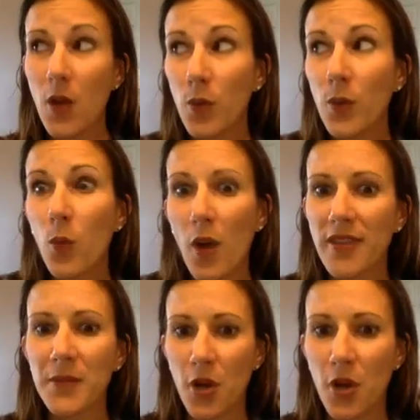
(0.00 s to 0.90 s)
We want
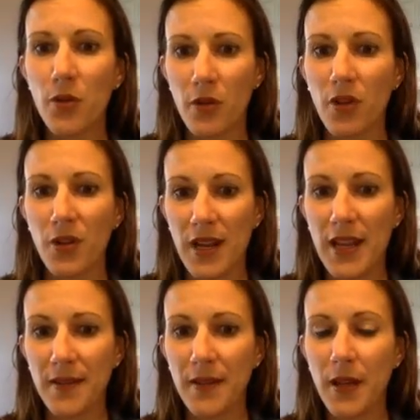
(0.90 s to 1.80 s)
them to own the
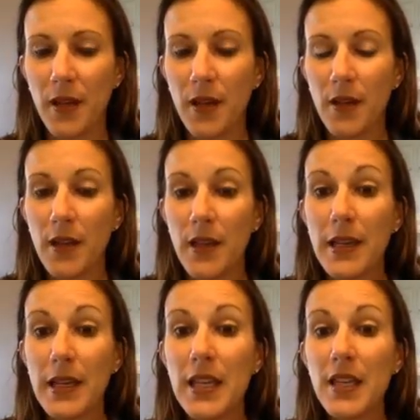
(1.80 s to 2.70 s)
learning.
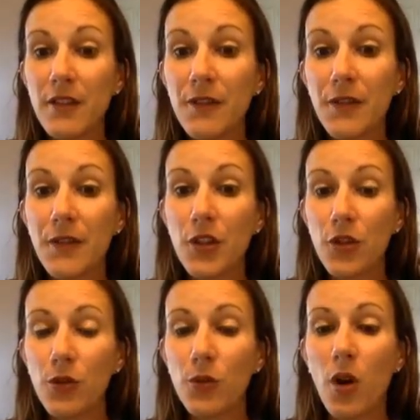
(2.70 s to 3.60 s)
If
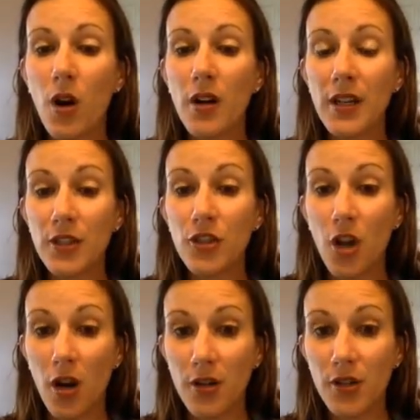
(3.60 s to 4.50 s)
you are in
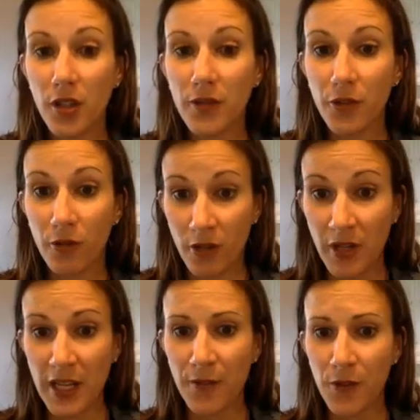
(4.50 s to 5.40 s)
charge of your
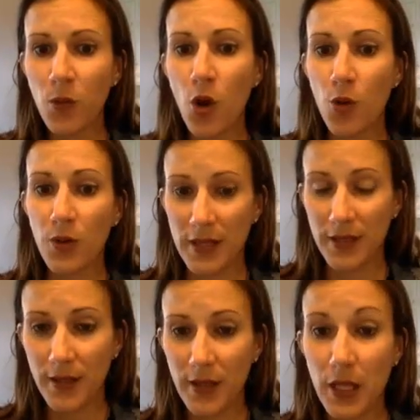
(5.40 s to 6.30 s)
learning, if you own
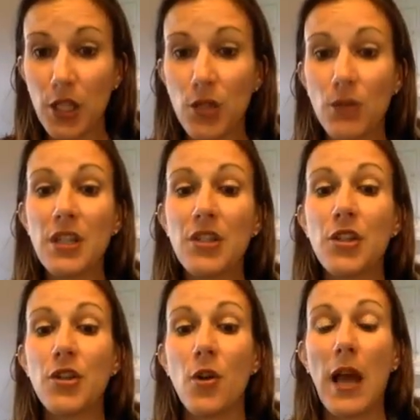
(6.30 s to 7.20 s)
it, you need to
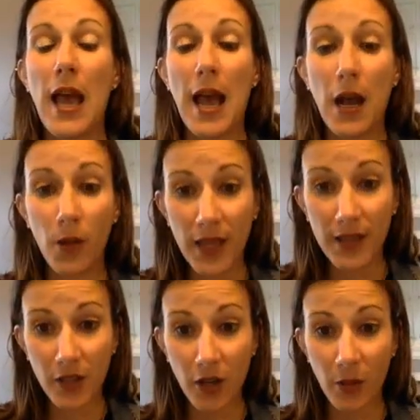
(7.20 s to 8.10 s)
know how
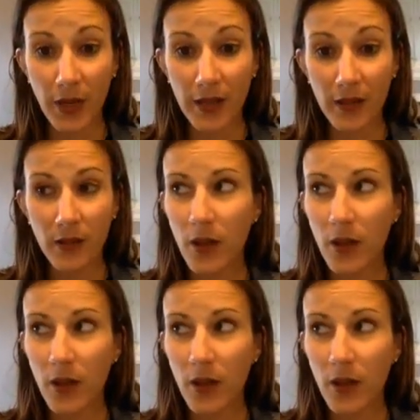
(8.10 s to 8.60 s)
that's going.